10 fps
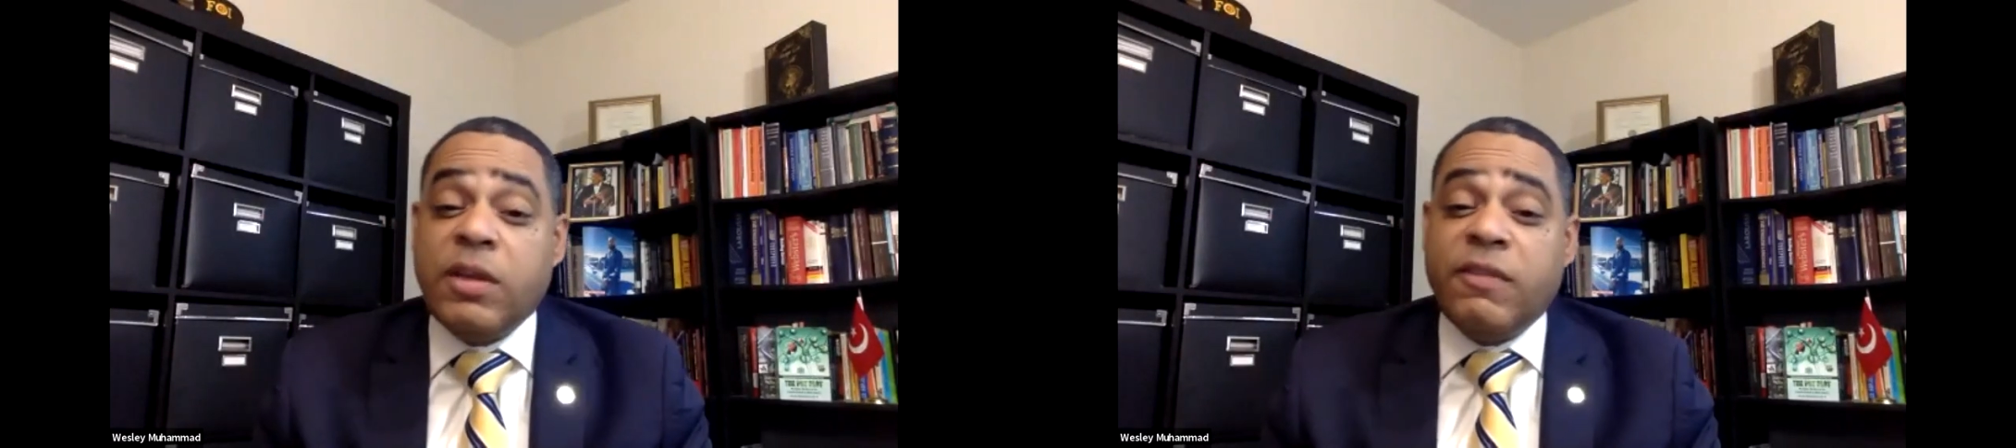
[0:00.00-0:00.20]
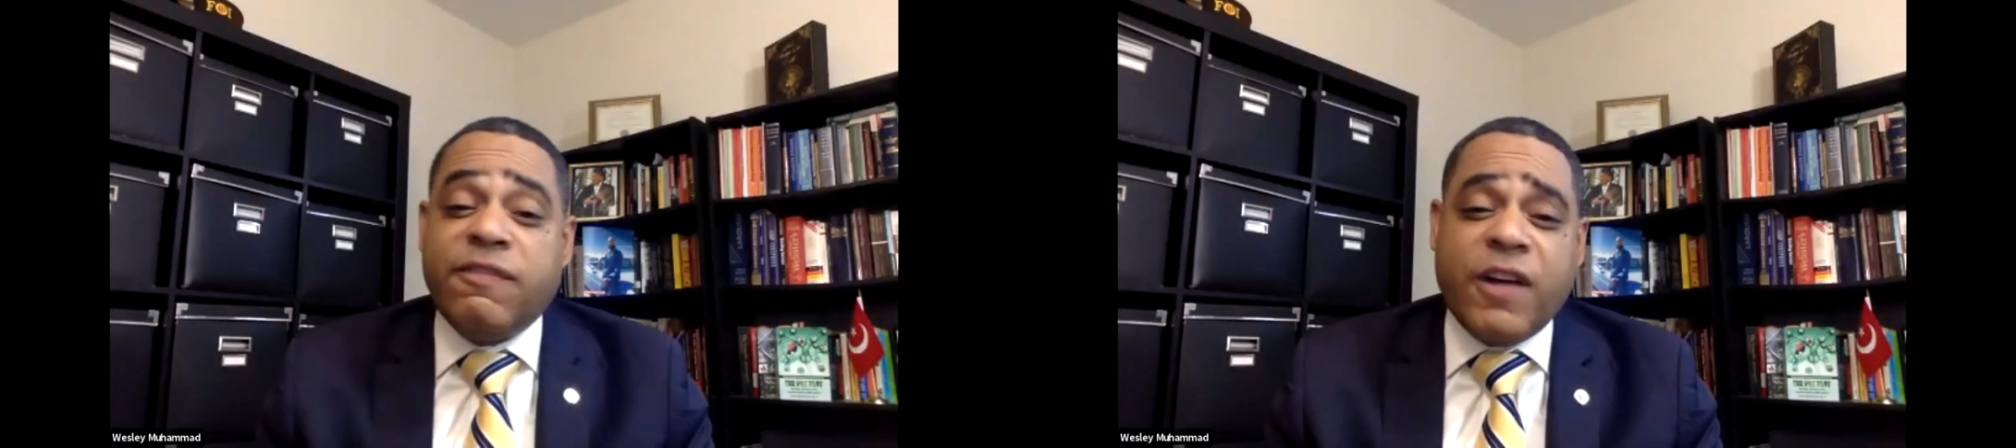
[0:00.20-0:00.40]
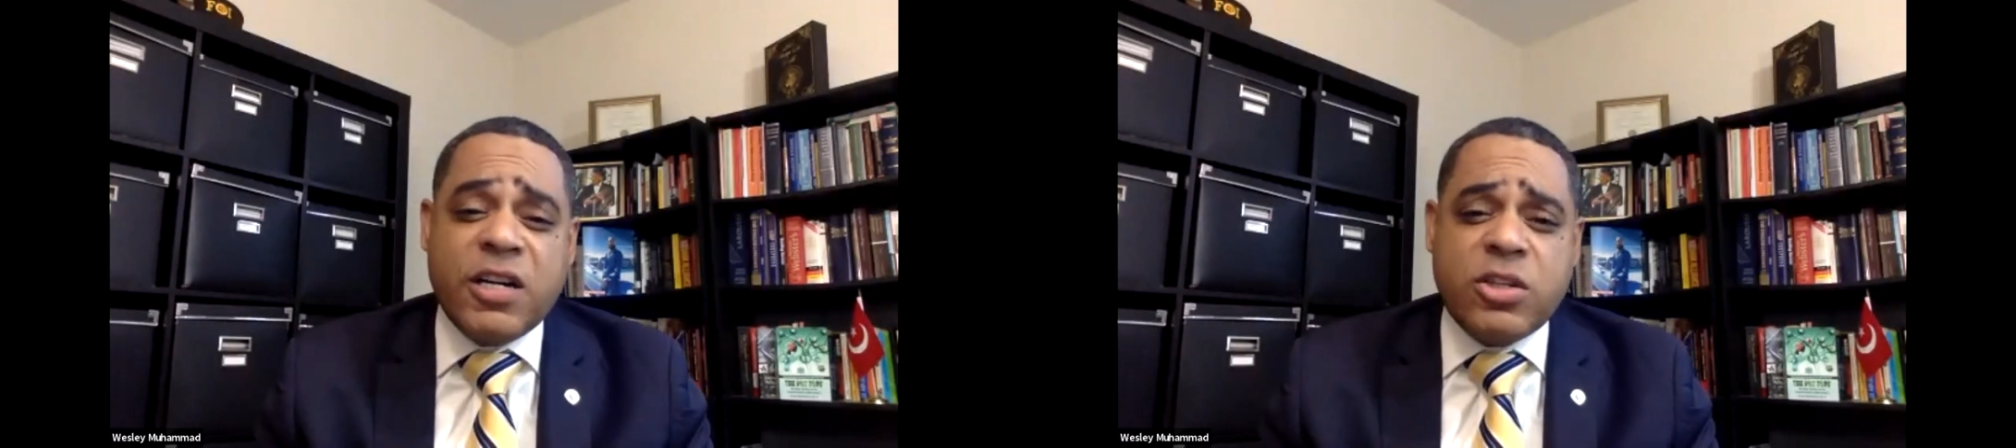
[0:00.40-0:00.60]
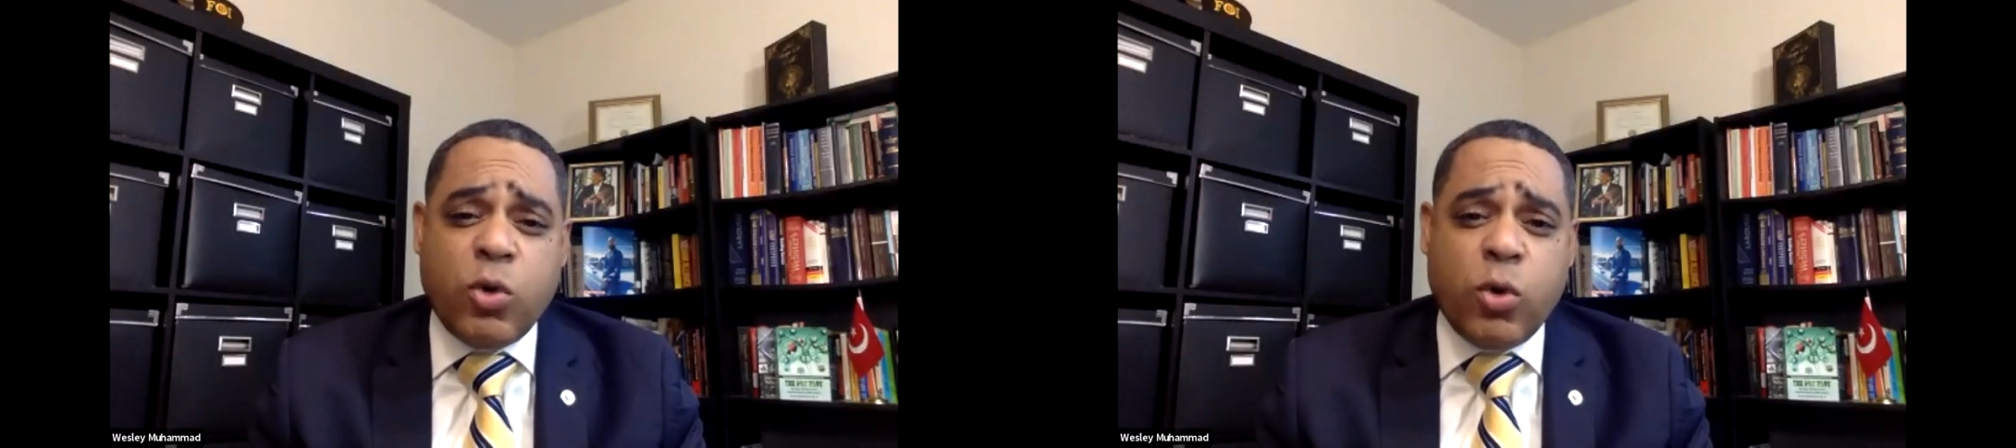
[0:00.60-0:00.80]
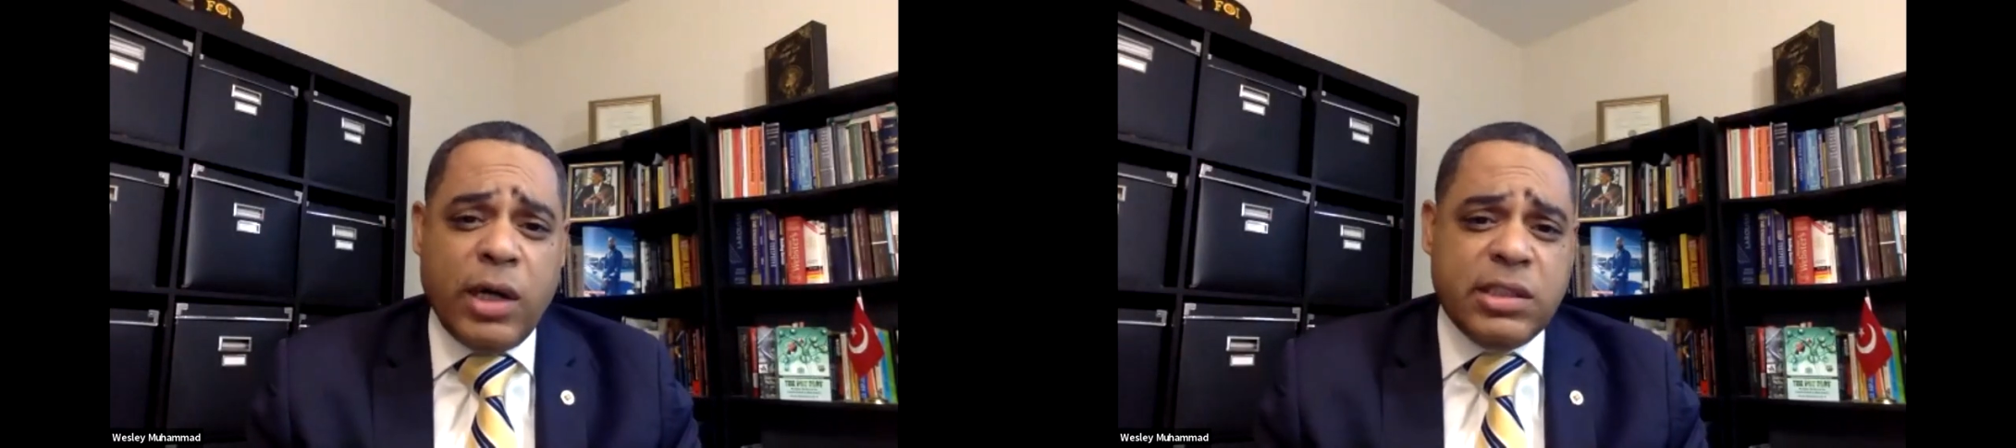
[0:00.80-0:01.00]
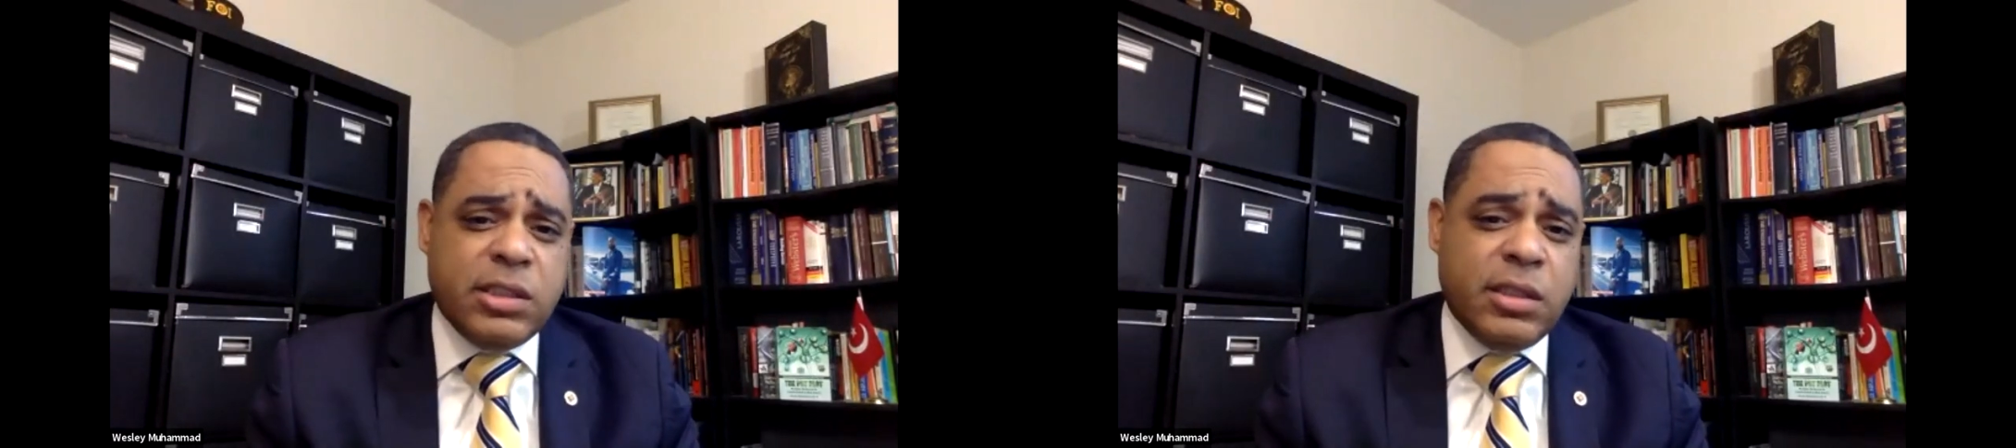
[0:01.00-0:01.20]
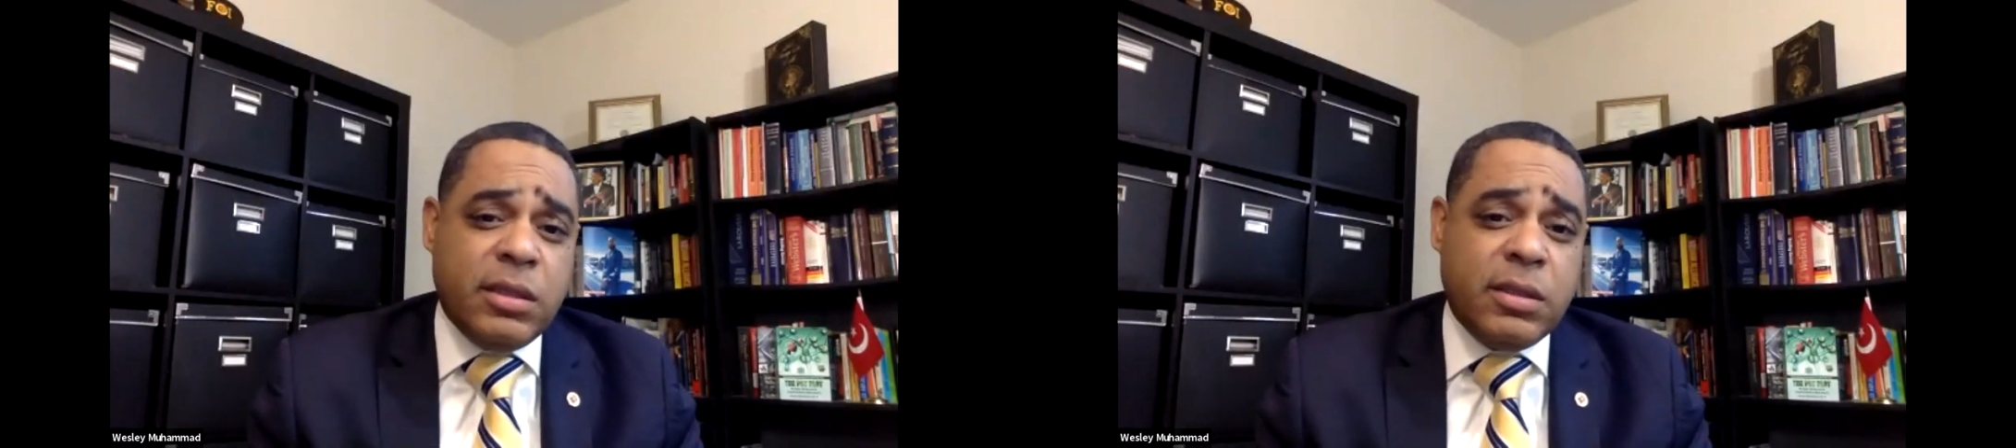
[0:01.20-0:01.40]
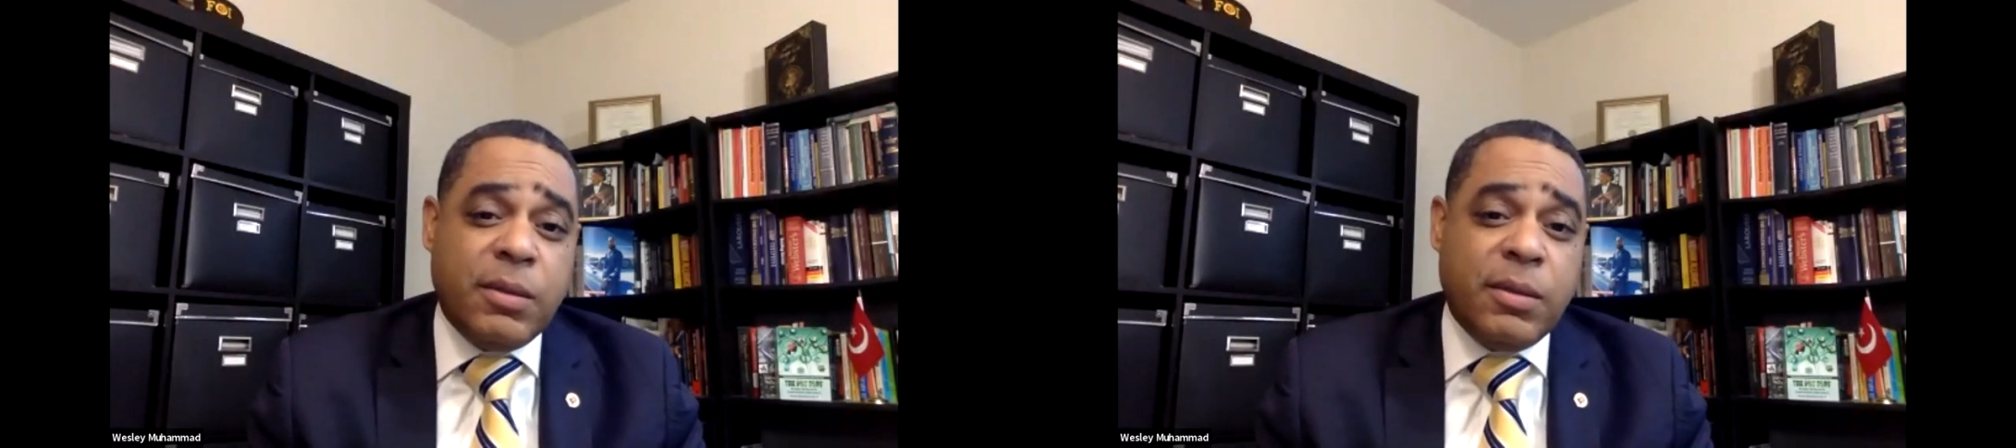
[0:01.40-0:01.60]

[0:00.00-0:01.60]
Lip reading: The first question,